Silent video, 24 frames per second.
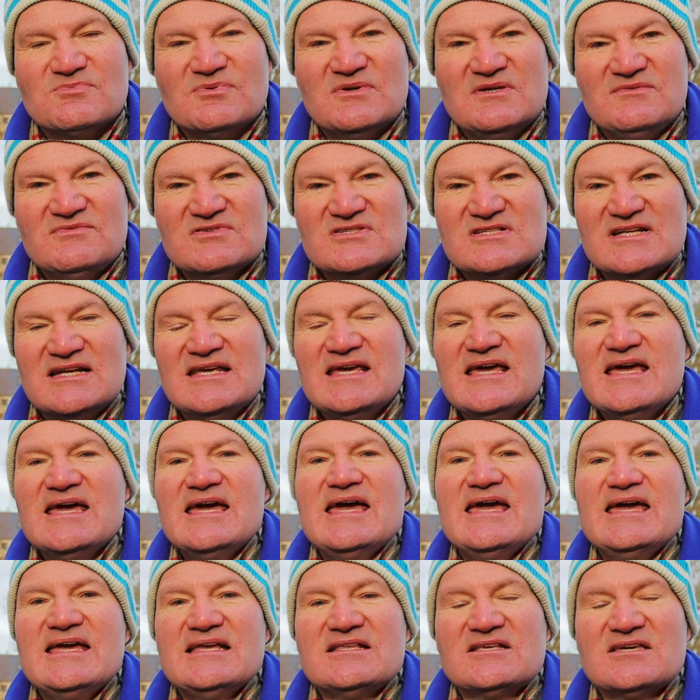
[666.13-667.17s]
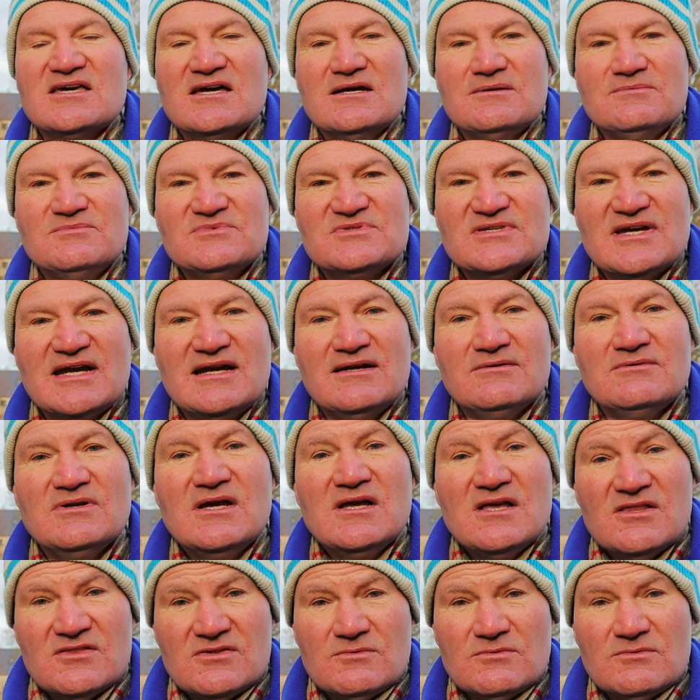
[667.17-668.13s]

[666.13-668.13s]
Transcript: previously it had come down